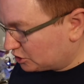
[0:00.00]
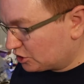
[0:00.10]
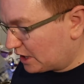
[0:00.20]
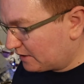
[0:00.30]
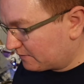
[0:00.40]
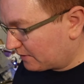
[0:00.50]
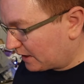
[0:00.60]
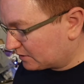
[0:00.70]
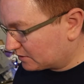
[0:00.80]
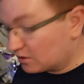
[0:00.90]

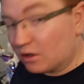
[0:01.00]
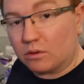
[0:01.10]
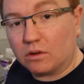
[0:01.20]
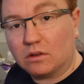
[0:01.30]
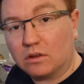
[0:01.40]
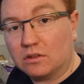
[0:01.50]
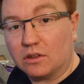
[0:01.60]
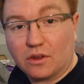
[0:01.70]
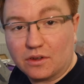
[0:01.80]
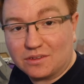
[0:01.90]
JFETs. Oh,
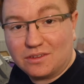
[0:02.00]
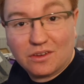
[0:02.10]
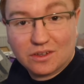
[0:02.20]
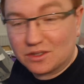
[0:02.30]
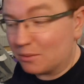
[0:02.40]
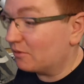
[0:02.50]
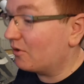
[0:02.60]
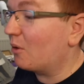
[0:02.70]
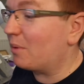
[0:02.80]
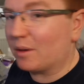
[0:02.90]
another type
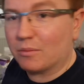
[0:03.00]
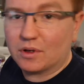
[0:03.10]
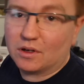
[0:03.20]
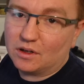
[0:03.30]
of op-amp.